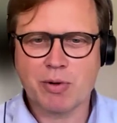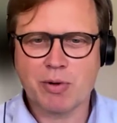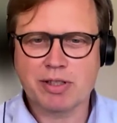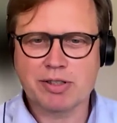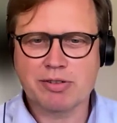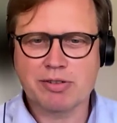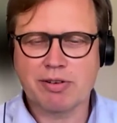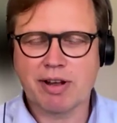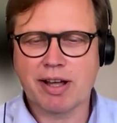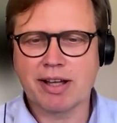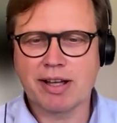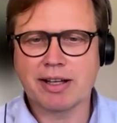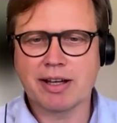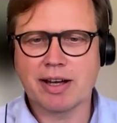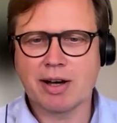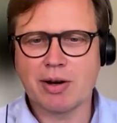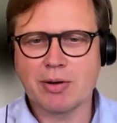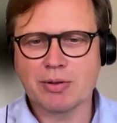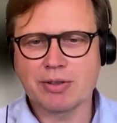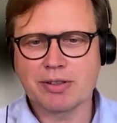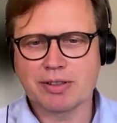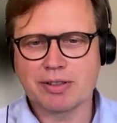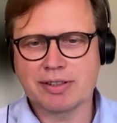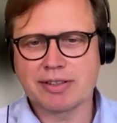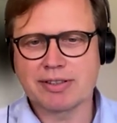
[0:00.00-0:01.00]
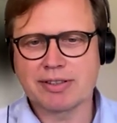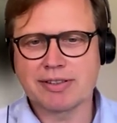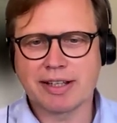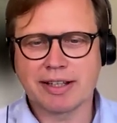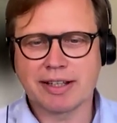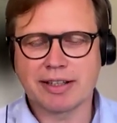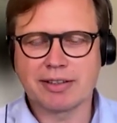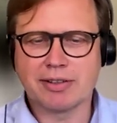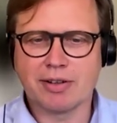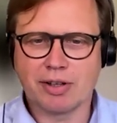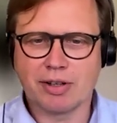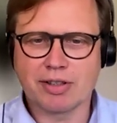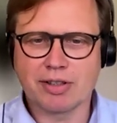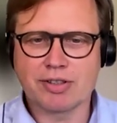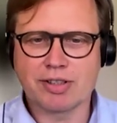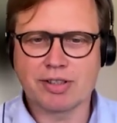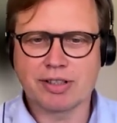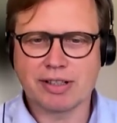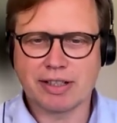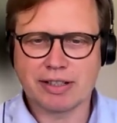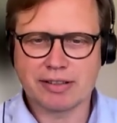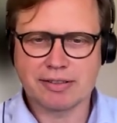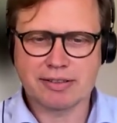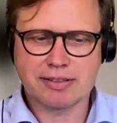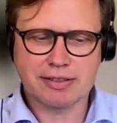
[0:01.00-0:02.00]
where we're trying out this
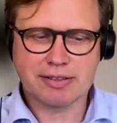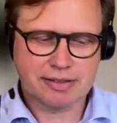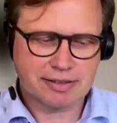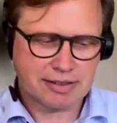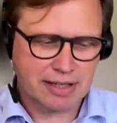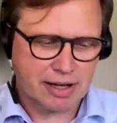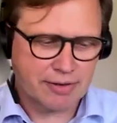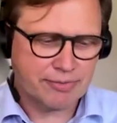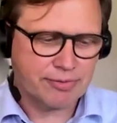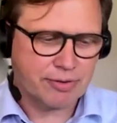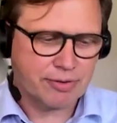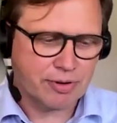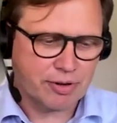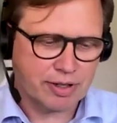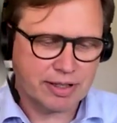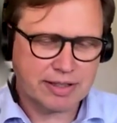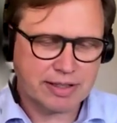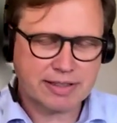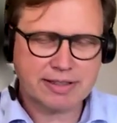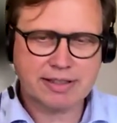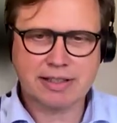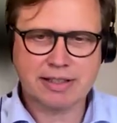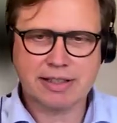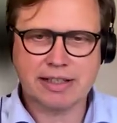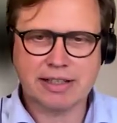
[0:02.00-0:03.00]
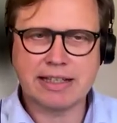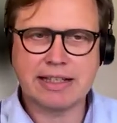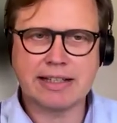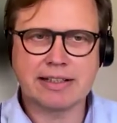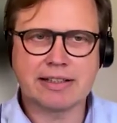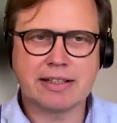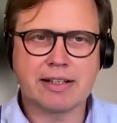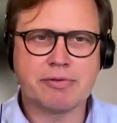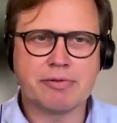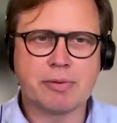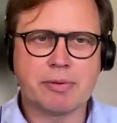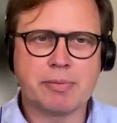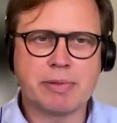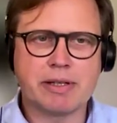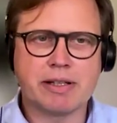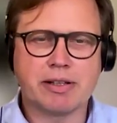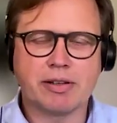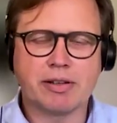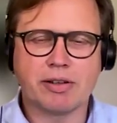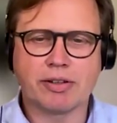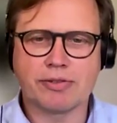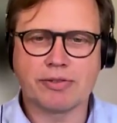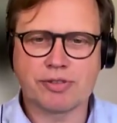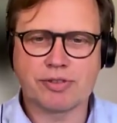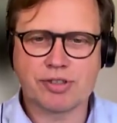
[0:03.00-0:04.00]
technology, and therefore it's clear there will be
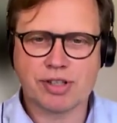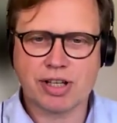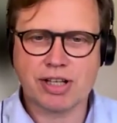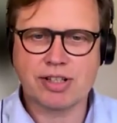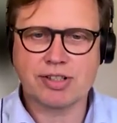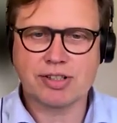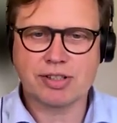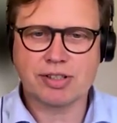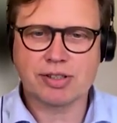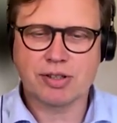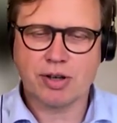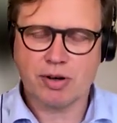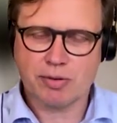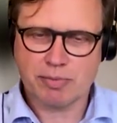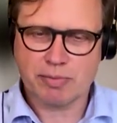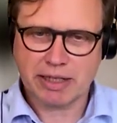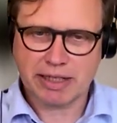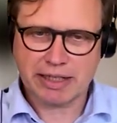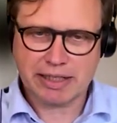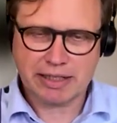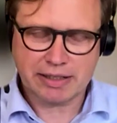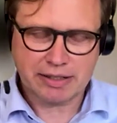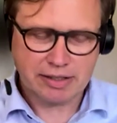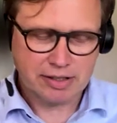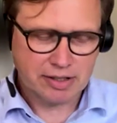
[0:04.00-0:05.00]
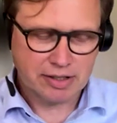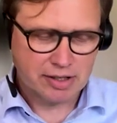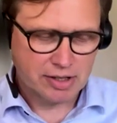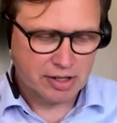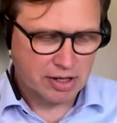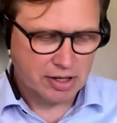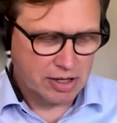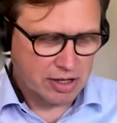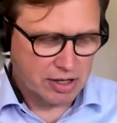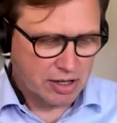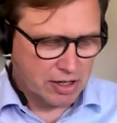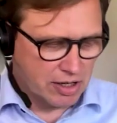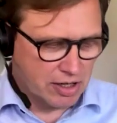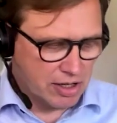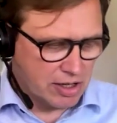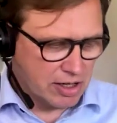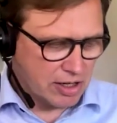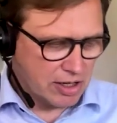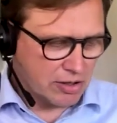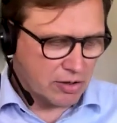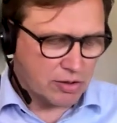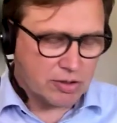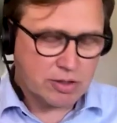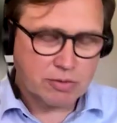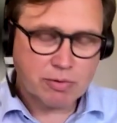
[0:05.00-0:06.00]
a lot of changes coming in.
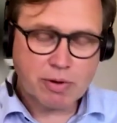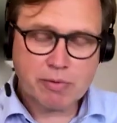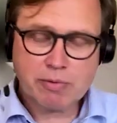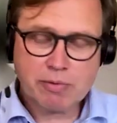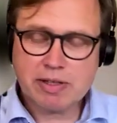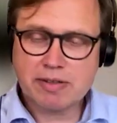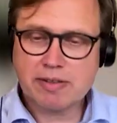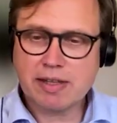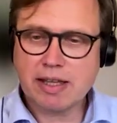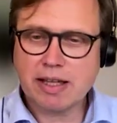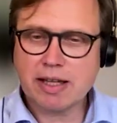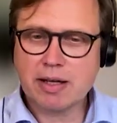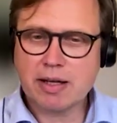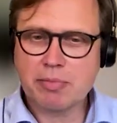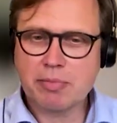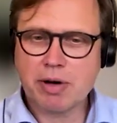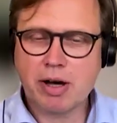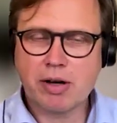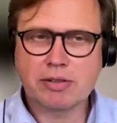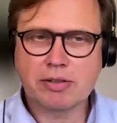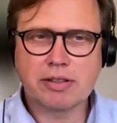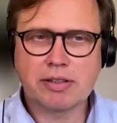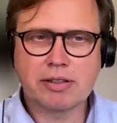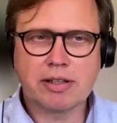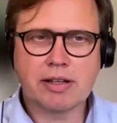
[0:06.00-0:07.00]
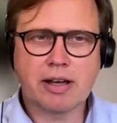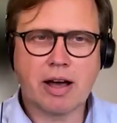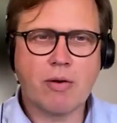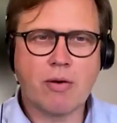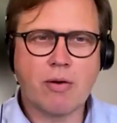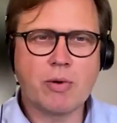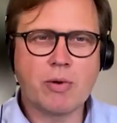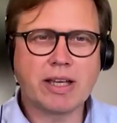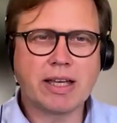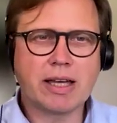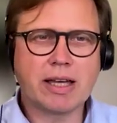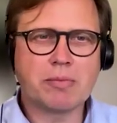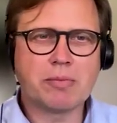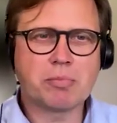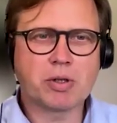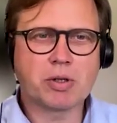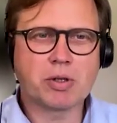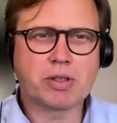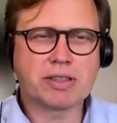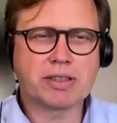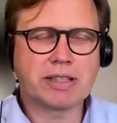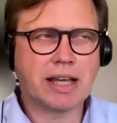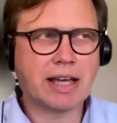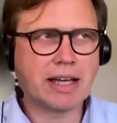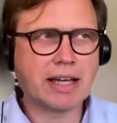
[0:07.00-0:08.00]
And also when we think about how we can
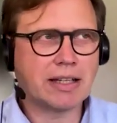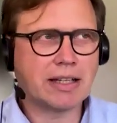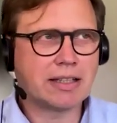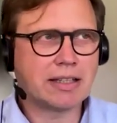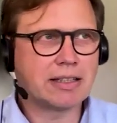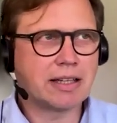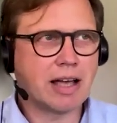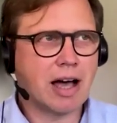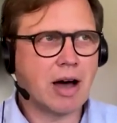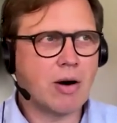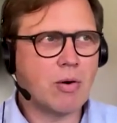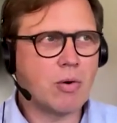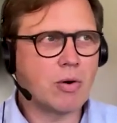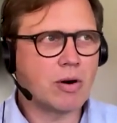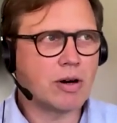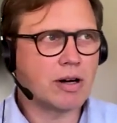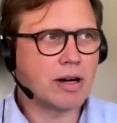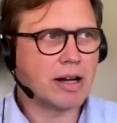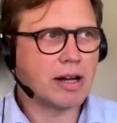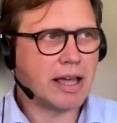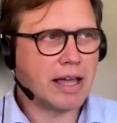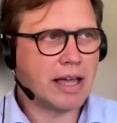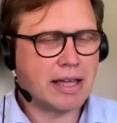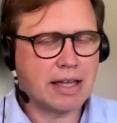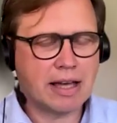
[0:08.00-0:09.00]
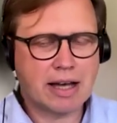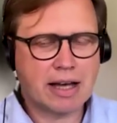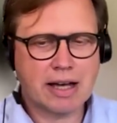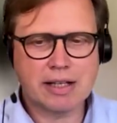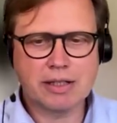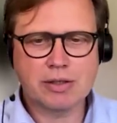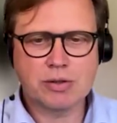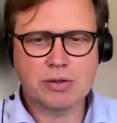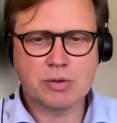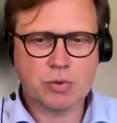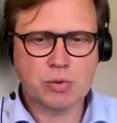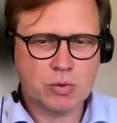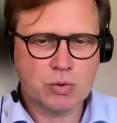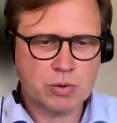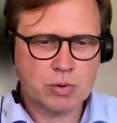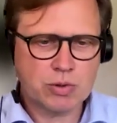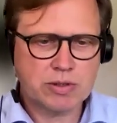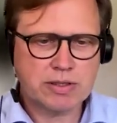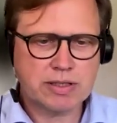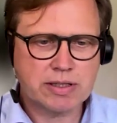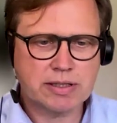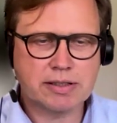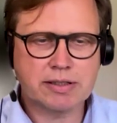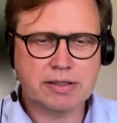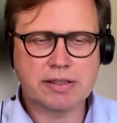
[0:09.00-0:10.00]
protect our AI
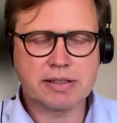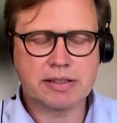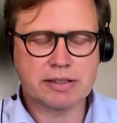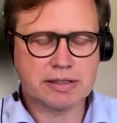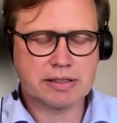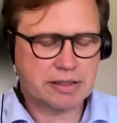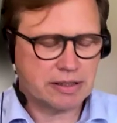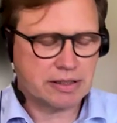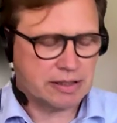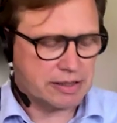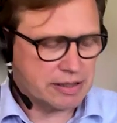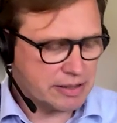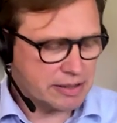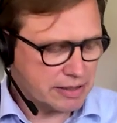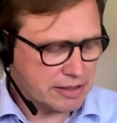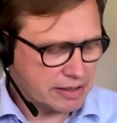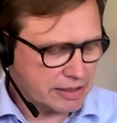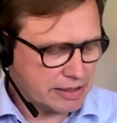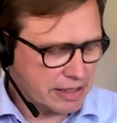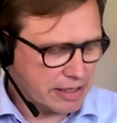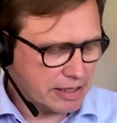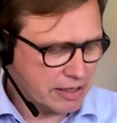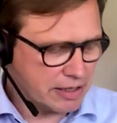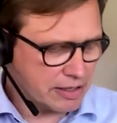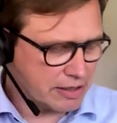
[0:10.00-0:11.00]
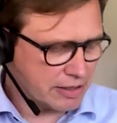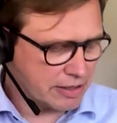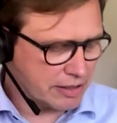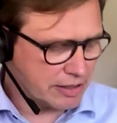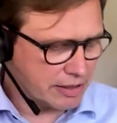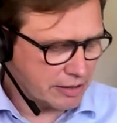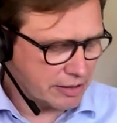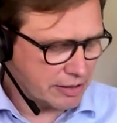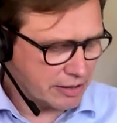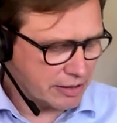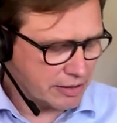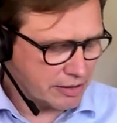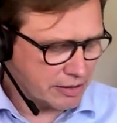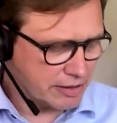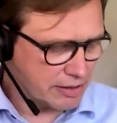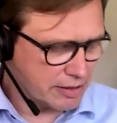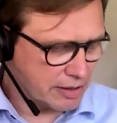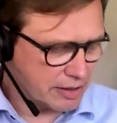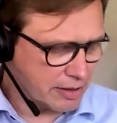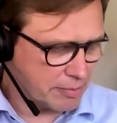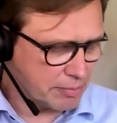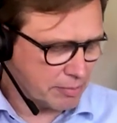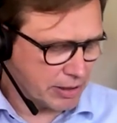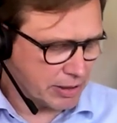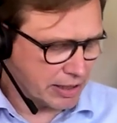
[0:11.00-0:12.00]
tools and AI
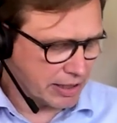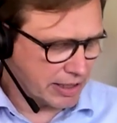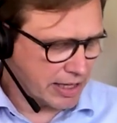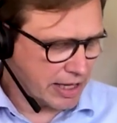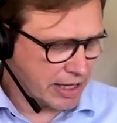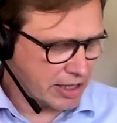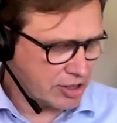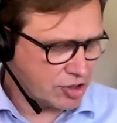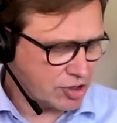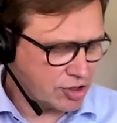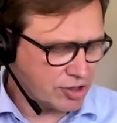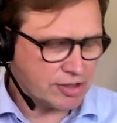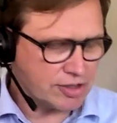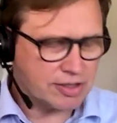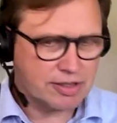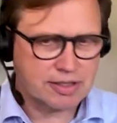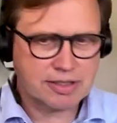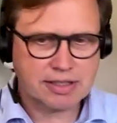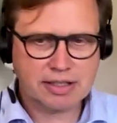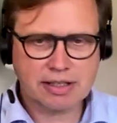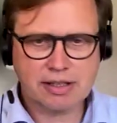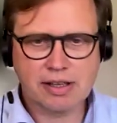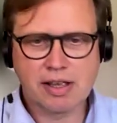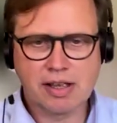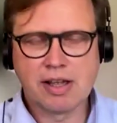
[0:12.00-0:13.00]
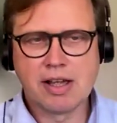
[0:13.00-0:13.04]
applications,